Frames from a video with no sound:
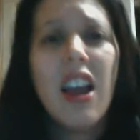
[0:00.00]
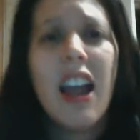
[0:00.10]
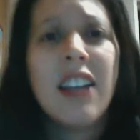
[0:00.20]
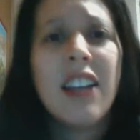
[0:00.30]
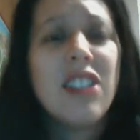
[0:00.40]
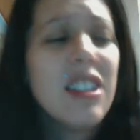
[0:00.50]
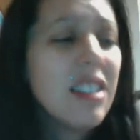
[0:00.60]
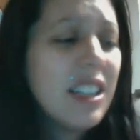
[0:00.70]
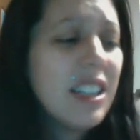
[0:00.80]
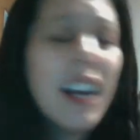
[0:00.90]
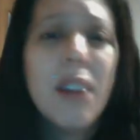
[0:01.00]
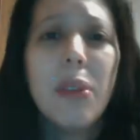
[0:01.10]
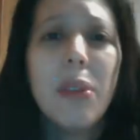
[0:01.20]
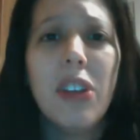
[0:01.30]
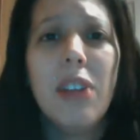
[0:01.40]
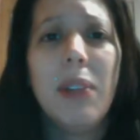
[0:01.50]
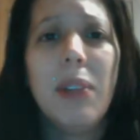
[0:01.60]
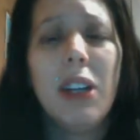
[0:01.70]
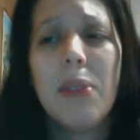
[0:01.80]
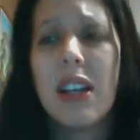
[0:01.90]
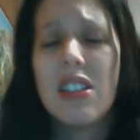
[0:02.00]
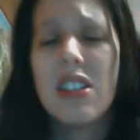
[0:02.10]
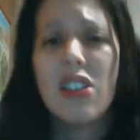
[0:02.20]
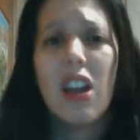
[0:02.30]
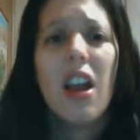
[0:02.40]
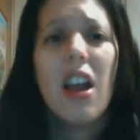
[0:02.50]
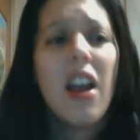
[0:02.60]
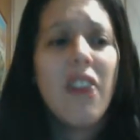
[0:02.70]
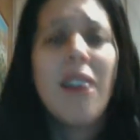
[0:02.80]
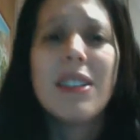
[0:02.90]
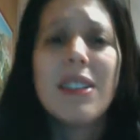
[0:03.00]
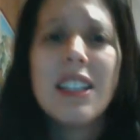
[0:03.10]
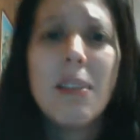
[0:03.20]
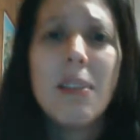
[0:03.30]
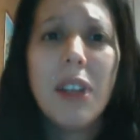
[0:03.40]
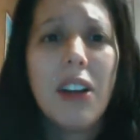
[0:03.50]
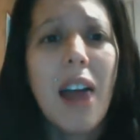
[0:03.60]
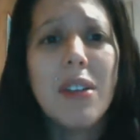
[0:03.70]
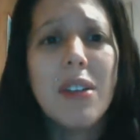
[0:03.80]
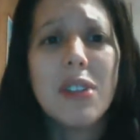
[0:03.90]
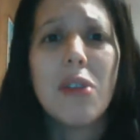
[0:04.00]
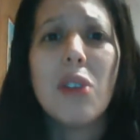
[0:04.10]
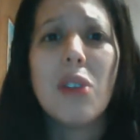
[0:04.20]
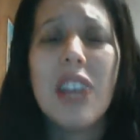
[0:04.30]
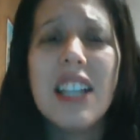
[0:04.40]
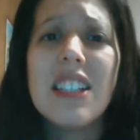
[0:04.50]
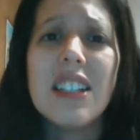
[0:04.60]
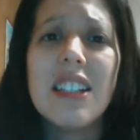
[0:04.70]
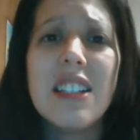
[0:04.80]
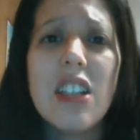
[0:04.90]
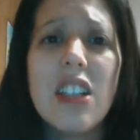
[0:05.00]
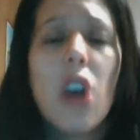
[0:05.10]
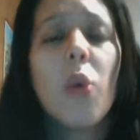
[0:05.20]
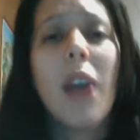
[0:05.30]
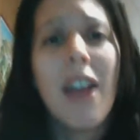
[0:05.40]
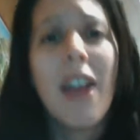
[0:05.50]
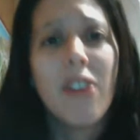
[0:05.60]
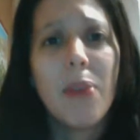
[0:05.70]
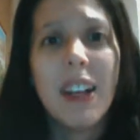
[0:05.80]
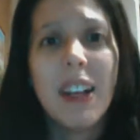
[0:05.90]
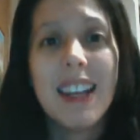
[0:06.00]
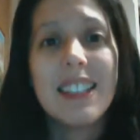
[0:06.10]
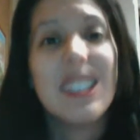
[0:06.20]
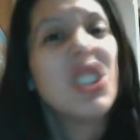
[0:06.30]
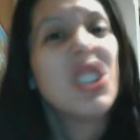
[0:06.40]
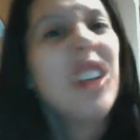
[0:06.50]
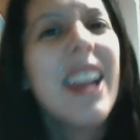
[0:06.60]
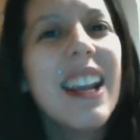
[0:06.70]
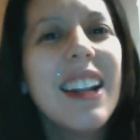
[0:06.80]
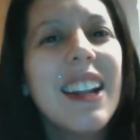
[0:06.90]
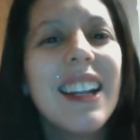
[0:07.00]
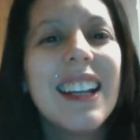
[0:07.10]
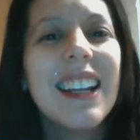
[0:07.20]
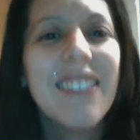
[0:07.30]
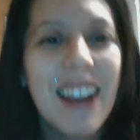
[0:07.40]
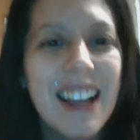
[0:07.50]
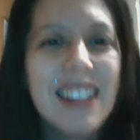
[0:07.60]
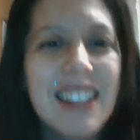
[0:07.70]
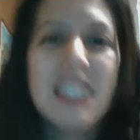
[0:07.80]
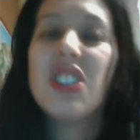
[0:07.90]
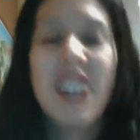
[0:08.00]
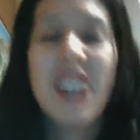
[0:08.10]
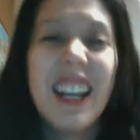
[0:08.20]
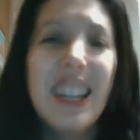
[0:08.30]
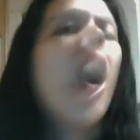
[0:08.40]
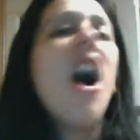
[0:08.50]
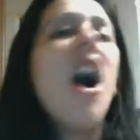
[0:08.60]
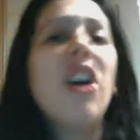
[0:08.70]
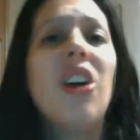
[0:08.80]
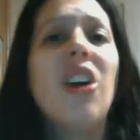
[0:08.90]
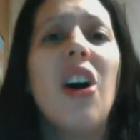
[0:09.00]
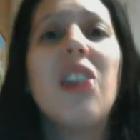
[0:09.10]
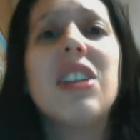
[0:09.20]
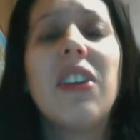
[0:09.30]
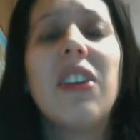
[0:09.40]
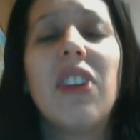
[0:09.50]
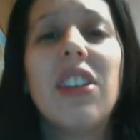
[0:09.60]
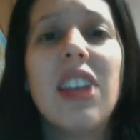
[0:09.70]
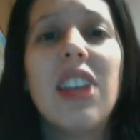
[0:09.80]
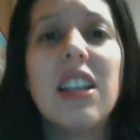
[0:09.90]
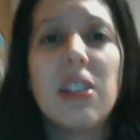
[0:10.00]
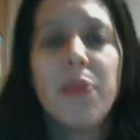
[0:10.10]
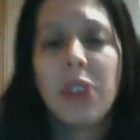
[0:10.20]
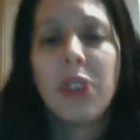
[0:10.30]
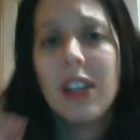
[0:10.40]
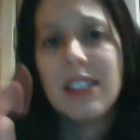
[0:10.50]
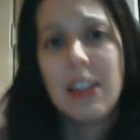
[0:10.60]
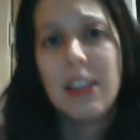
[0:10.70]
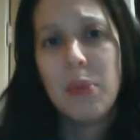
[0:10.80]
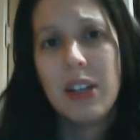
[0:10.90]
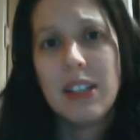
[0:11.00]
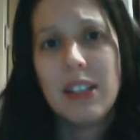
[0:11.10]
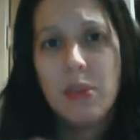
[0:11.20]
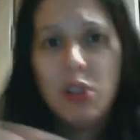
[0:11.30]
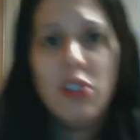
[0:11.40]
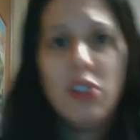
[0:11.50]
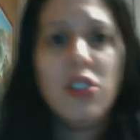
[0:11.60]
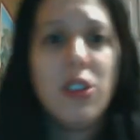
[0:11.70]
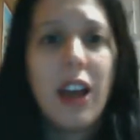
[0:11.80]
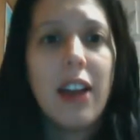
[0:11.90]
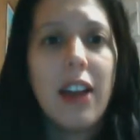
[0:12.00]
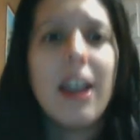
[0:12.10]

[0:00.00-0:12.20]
And she's a terrible team leader because if I was a team leader, I would do rotations where everybody gets to train, right? Train on all the different things. Step one and step two, you do that.